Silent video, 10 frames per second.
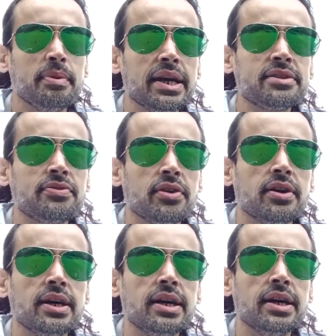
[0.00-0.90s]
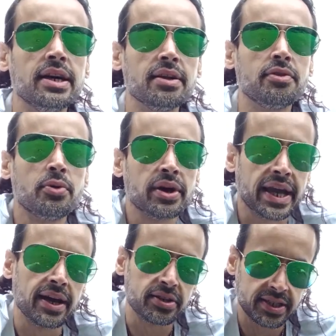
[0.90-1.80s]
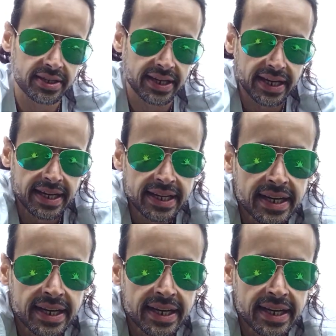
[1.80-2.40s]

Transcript: makes for a hell of a workout, okay?